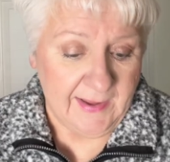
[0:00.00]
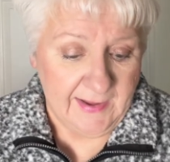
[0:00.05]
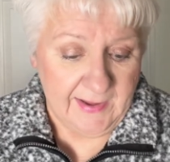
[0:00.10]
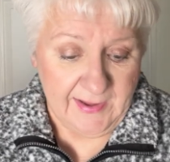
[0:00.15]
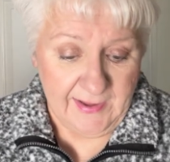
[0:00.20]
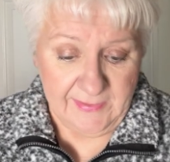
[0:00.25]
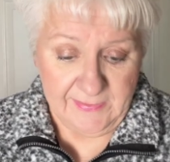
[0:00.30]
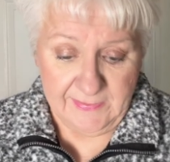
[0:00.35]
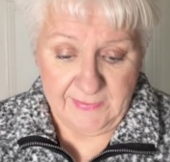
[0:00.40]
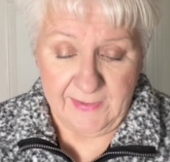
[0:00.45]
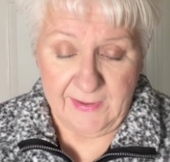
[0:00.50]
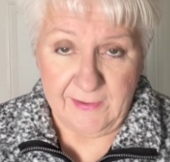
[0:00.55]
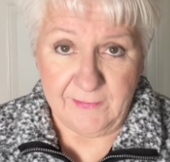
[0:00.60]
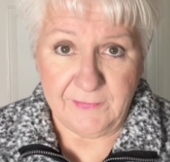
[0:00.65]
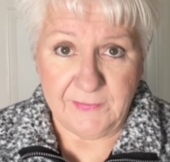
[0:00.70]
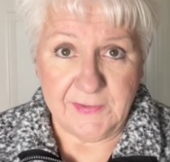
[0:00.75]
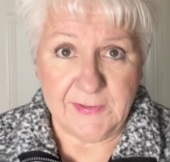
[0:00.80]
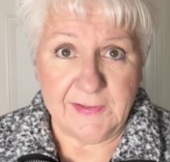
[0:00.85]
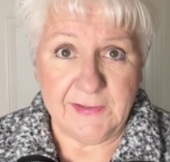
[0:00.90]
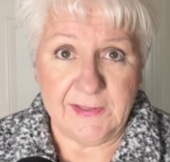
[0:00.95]
I
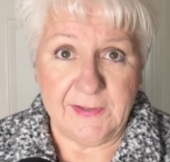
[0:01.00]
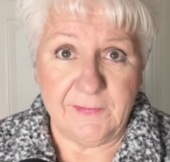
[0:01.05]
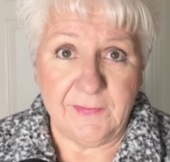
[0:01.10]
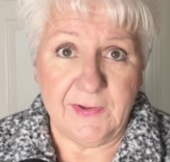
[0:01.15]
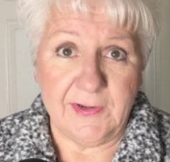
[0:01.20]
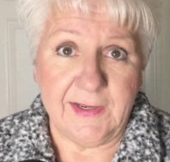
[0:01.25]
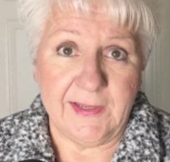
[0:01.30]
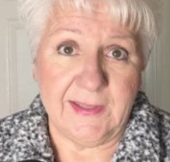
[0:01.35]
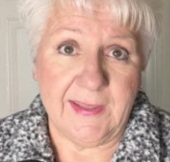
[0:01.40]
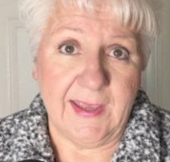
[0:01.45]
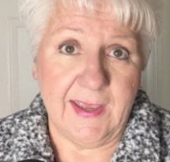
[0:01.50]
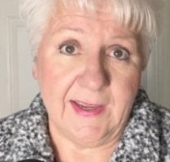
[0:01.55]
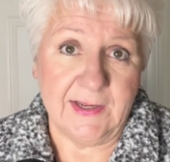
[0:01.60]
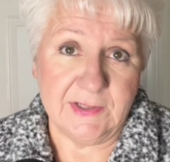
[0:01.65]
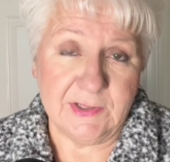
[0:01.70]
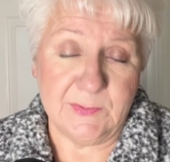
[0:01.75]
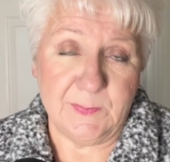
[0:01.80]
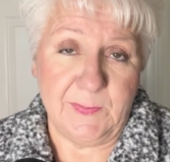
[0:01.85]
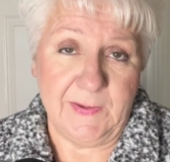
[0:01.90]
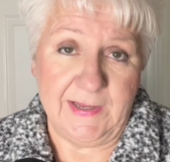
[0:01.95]
love to live on a
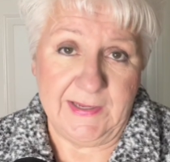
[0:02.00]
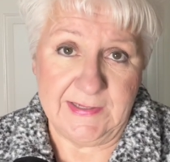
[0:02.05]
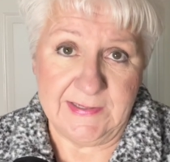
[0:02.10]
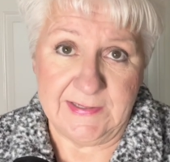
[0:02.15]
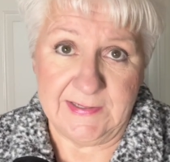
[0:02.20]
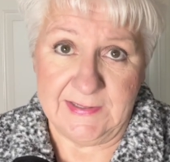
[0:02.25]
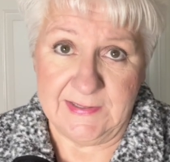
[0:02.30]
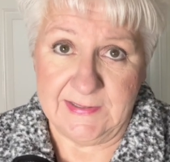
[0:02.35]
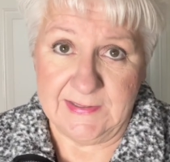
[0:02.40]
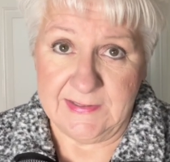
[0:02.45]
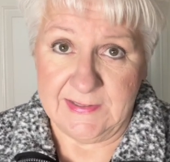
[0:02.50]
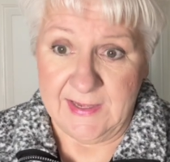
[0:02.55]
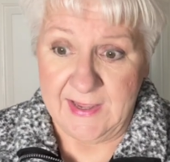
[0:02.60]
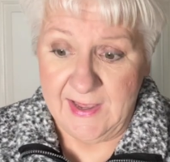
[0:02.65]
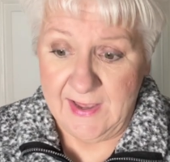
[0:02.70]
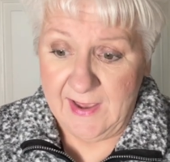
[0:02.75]
cash basis.